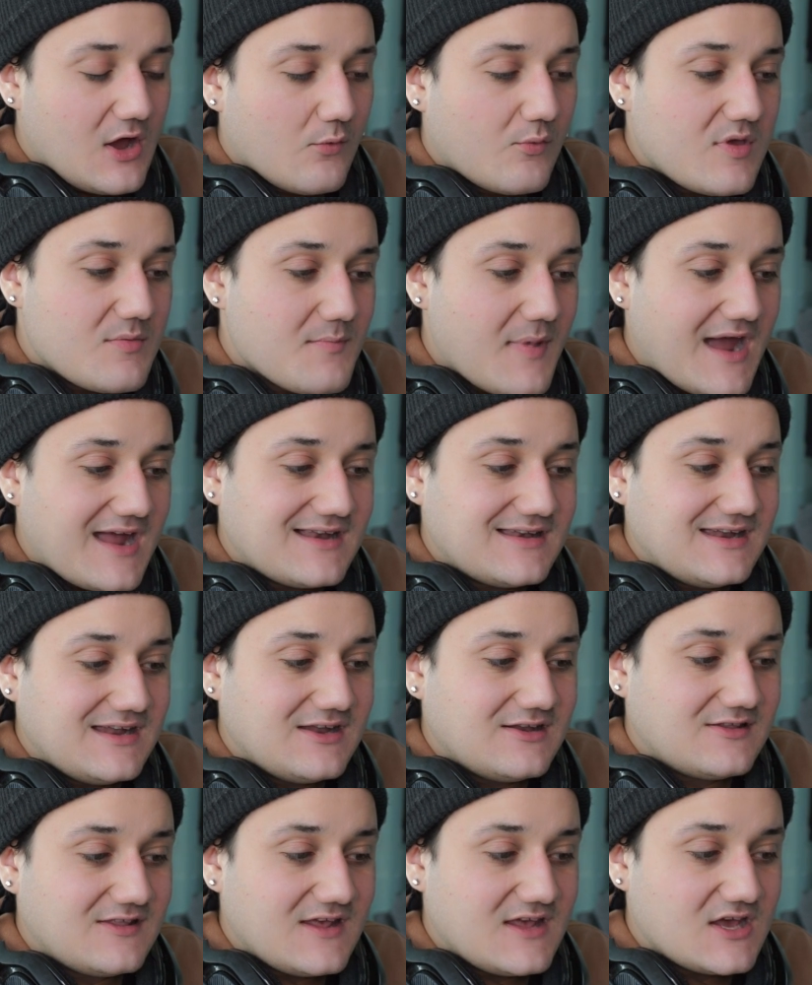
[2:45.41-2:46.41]
We might
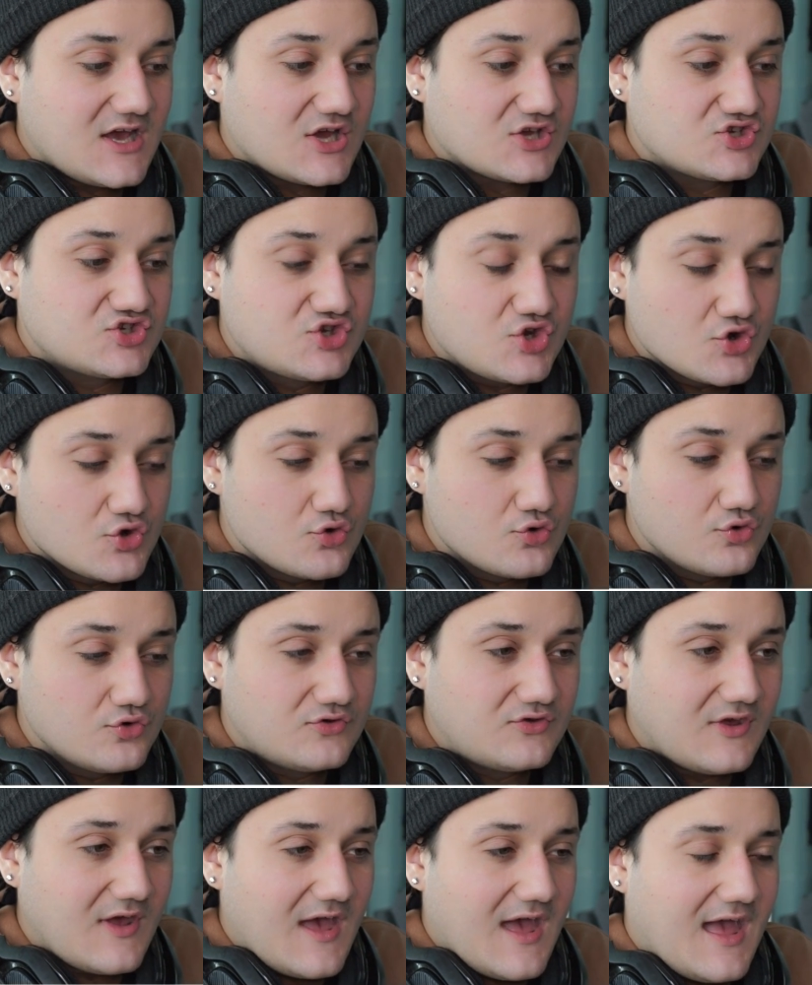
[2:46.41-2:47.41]
need the
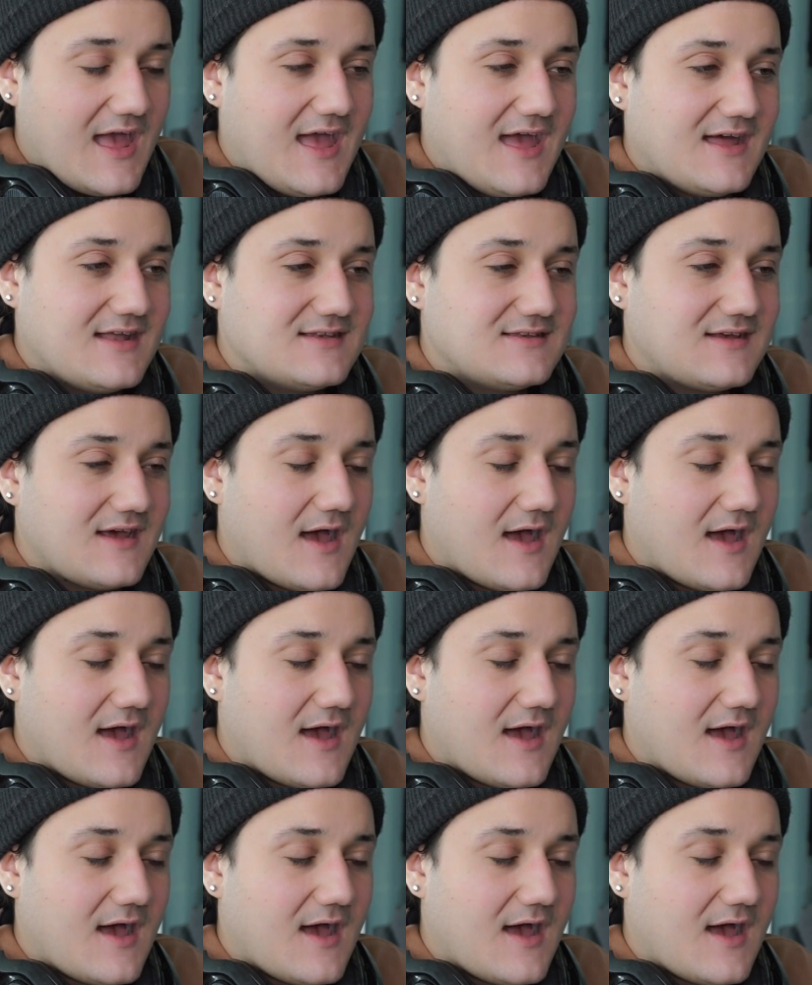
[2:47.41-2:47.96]
shoes and